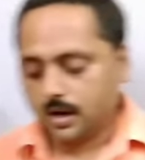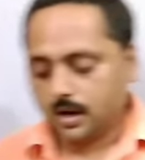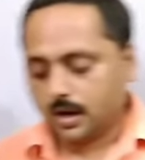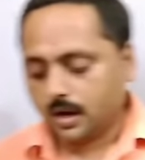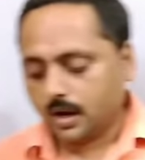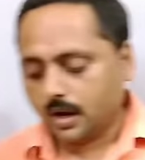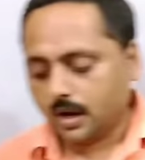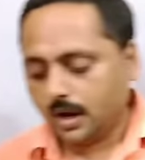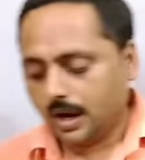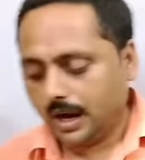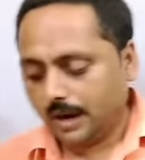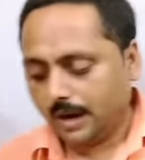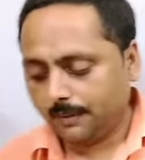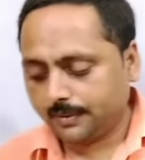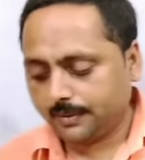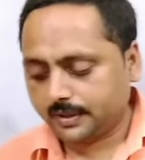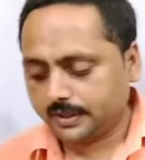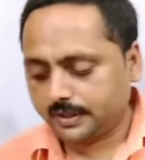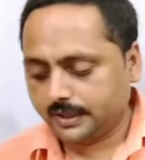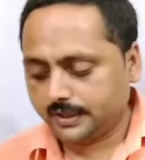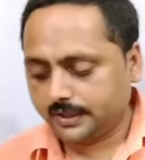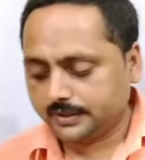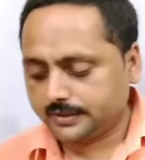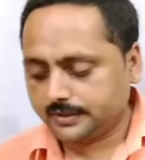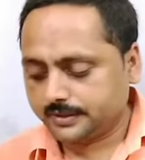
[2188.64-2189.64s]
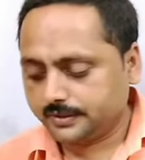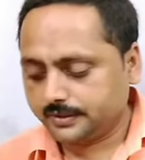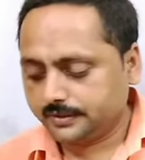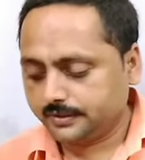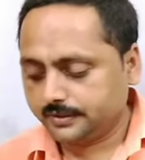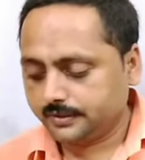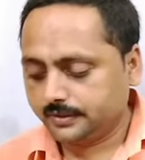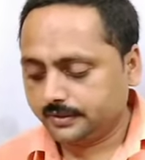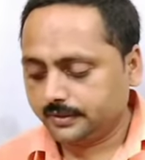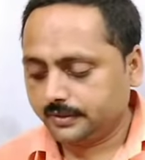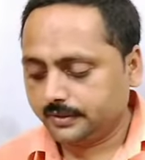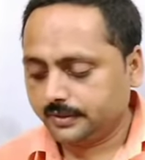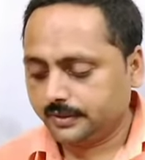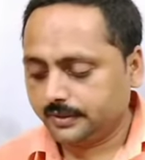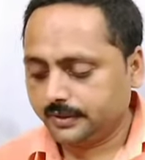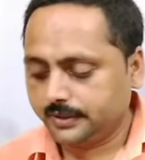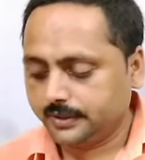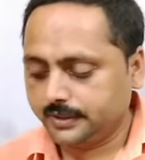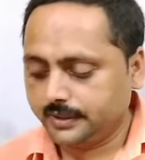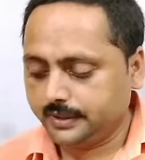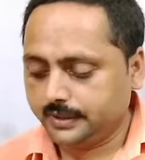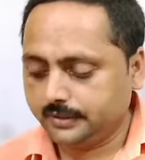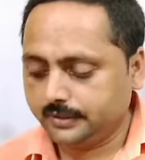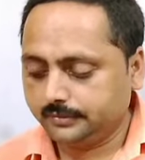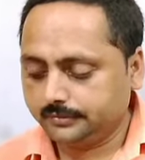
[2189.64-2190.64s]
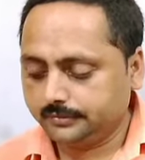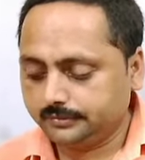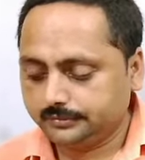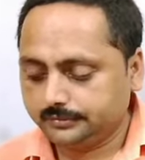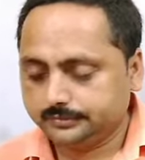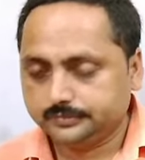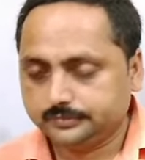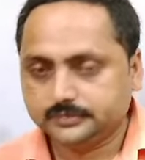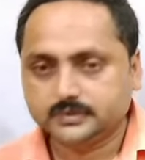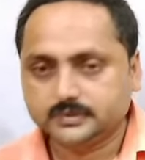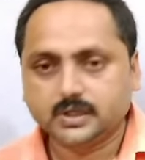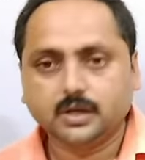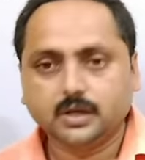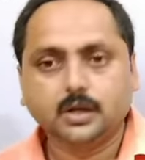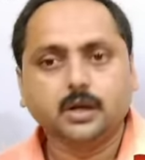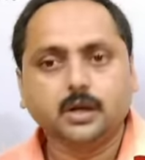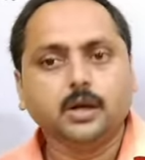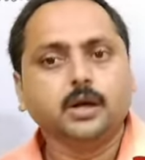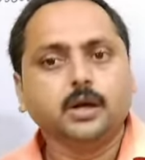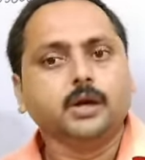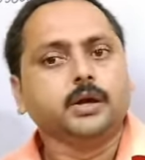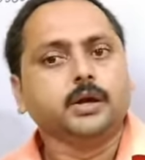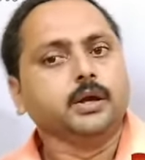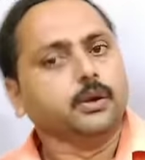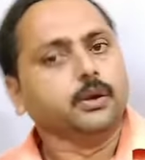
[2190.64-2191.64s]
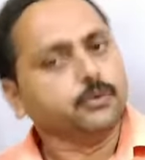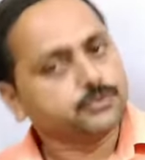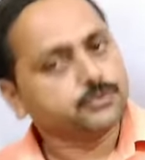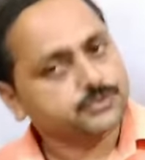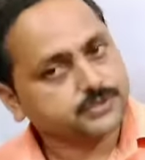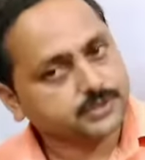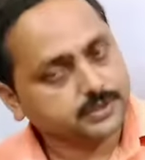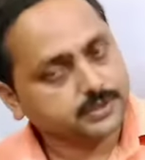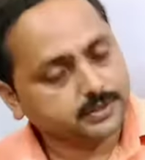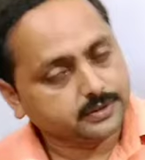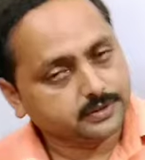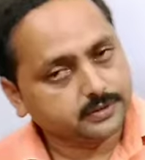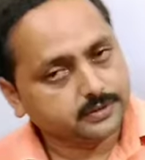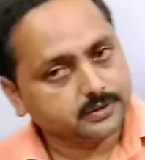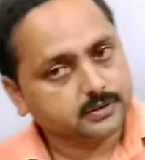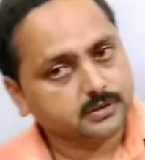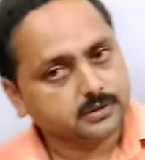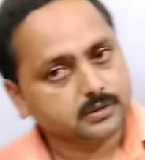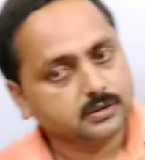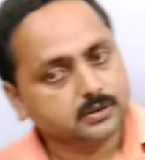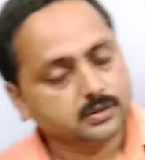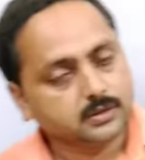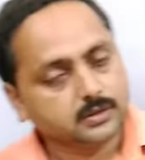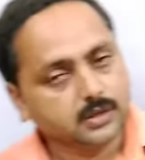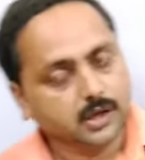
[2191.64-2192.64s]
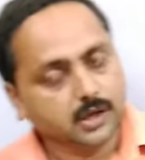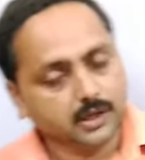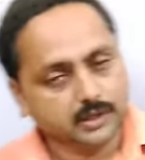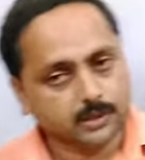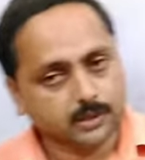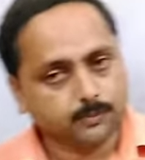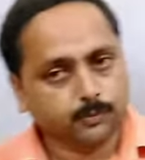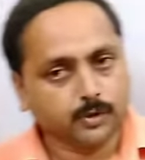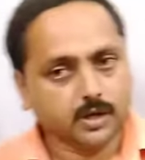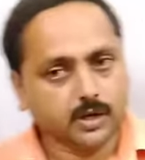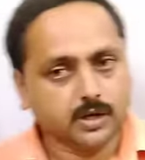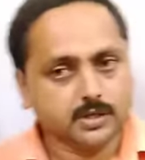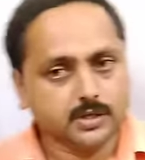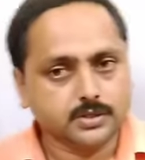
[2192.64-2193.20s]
after that, here you see another point.